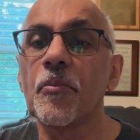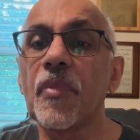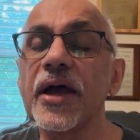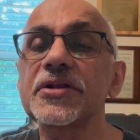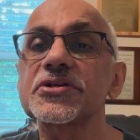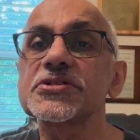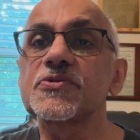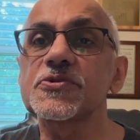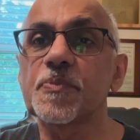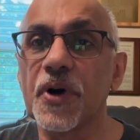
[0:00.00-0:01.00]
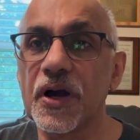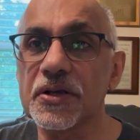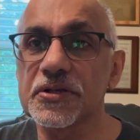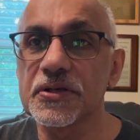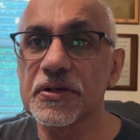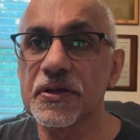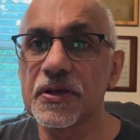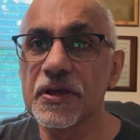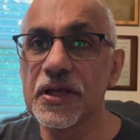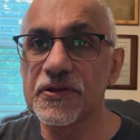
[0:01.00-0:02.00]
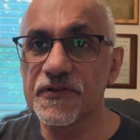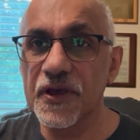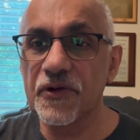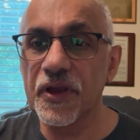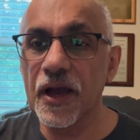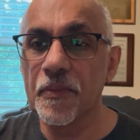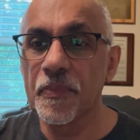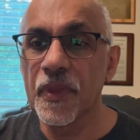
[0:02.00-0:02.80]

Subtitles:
My interest was perked in this area